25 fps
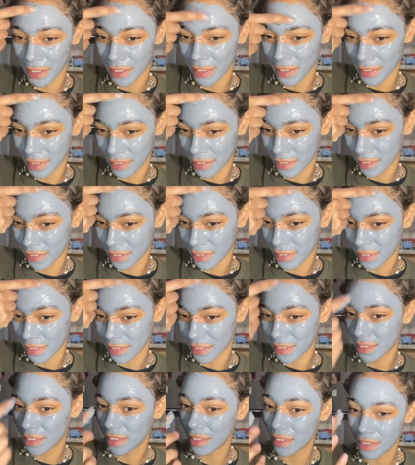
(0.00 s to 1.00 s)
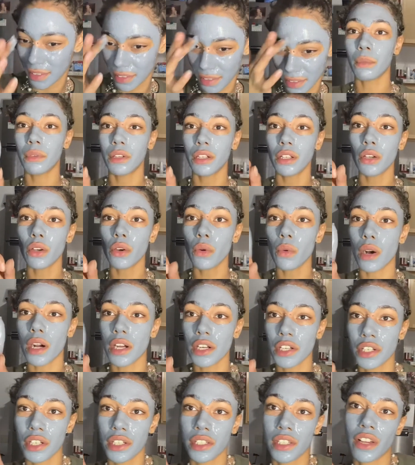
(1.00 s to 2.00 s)
I'm gonna go
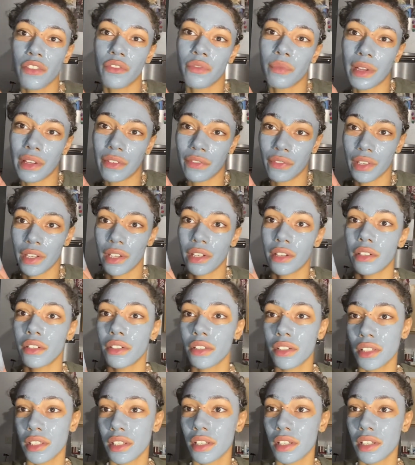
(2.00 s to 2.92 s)
wash this off my fingers.